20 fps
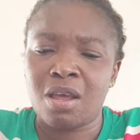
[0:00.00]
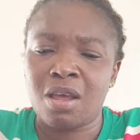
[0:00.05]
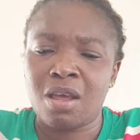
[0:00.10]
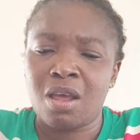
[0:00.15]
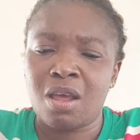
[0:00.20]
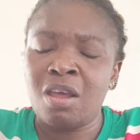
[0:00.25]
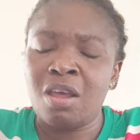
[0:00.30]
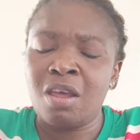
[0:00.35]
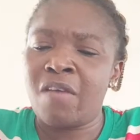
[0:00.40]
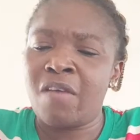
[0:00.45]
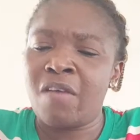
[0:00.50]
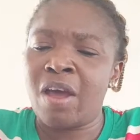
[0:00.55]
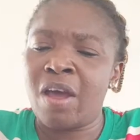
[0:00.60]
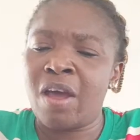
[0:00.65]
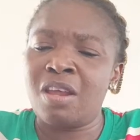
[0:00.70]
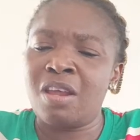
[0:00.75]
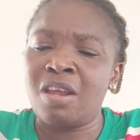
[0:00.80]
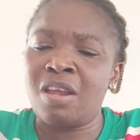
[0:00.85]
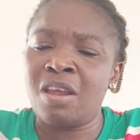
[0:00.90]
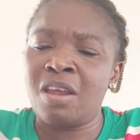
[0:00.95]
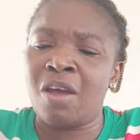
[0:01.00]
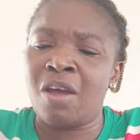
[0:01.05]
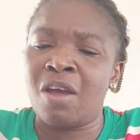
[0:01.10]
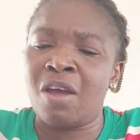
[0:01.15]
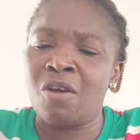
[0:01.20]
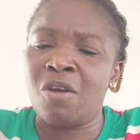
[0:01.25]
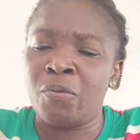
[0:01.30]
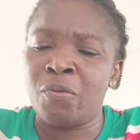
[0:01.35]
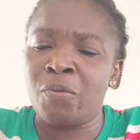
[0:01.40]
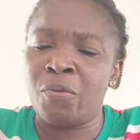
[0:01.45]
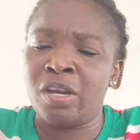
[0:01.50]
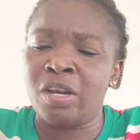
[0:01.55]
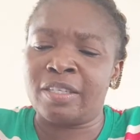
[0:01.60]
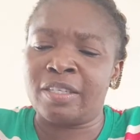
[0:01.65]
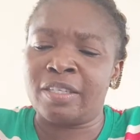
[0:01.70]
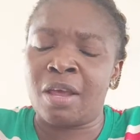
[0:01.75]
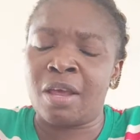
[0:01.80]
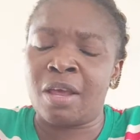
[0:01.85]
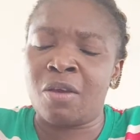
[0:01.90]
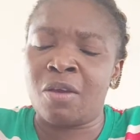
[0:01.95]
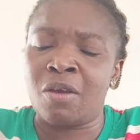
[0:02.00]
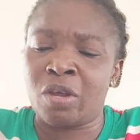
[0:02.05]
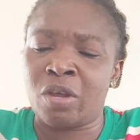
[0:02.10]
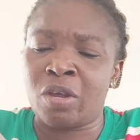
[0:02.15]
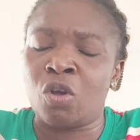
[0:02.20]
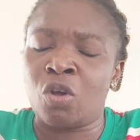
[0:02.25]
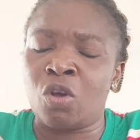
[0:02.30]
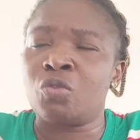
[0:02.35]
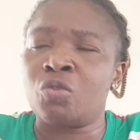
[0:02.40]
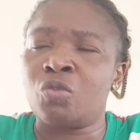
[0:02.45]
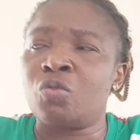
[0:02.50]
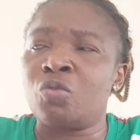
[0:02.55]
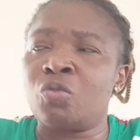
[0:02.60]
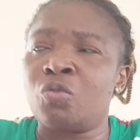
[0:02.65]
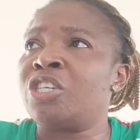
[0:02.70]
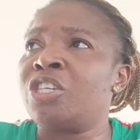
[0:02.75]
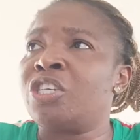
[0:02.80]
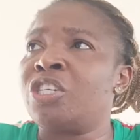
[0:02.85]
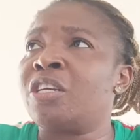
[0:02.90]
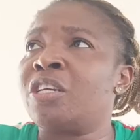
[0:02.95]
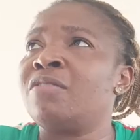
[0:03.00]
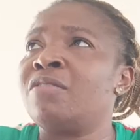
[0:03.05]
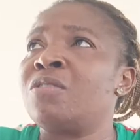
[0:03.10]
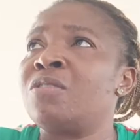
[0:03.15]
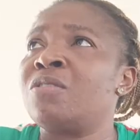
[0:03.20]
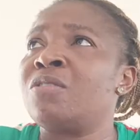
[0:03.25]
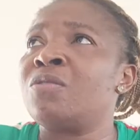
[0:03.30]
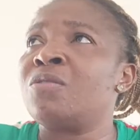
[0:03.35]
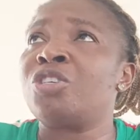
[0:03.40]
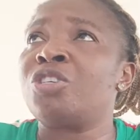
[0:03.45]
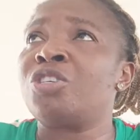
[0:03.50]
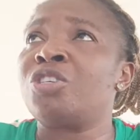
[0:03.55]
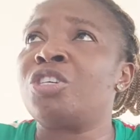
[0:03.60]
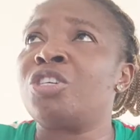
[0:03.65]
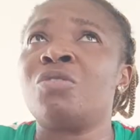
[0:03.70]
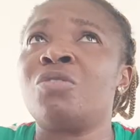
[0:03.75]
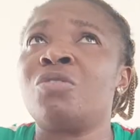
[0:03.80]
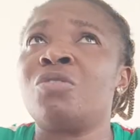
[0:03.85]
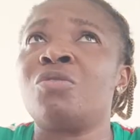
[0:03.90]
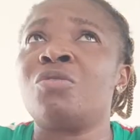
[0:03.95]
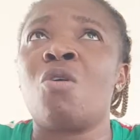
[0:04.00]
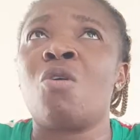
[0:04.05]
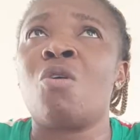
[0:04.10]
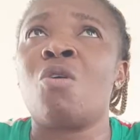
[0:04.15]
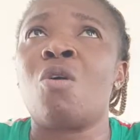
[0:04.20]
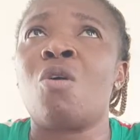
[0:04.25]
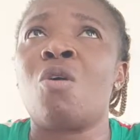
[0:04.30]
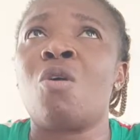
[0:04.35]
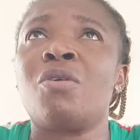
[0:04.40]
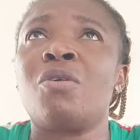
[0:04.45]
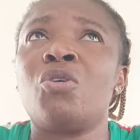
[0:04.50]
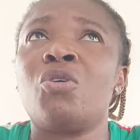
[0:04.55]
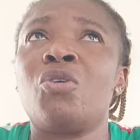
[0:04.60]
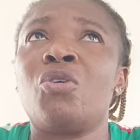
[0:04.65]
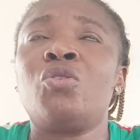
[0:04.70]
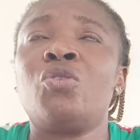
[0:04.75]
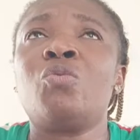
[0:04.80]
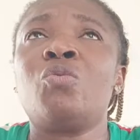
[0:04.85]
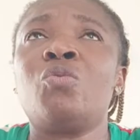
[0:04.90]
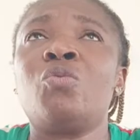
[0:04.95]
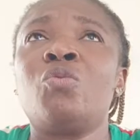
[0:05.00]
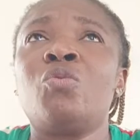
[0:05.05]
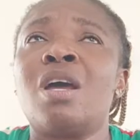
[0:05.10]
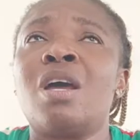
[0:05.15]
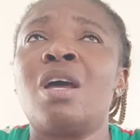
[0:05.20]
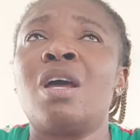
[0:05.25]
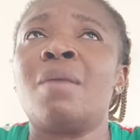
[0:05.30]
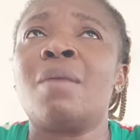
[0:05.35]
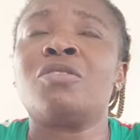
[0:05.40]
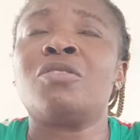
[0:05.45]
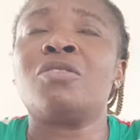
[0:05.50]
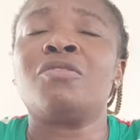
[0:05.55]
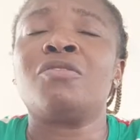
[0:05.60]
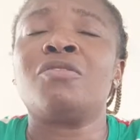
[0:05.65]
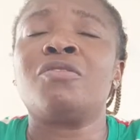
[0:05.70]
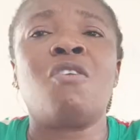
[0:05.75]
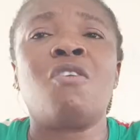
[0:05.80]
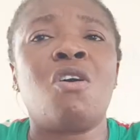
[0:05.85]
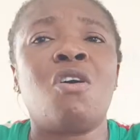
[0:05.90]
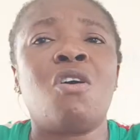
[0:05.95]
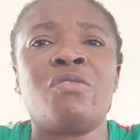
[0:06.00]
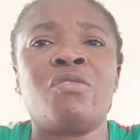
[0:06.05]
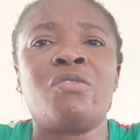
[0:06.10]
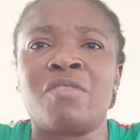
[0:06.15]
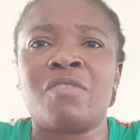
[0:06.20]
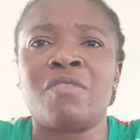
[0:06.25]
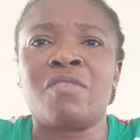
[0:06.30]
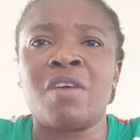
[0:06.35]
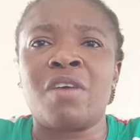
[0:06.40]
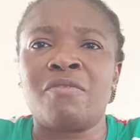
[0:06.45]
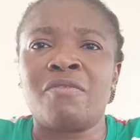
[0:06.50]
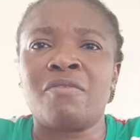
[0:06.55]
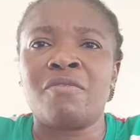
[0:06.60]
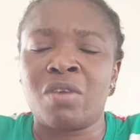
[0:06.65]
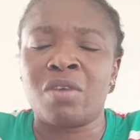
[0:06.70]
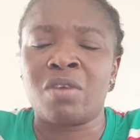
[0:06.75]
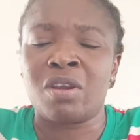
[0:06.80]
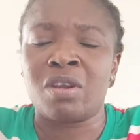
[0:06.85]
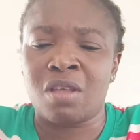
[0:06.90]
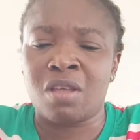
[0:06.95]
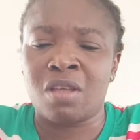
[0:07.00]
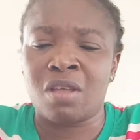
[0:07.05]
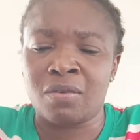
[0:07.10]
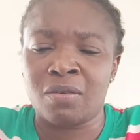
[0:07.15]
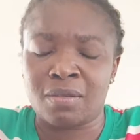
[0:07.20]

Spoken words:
If I openly say, okay, you want to raise chicken till chicken grow up, you will need about 400,000 to 500,000.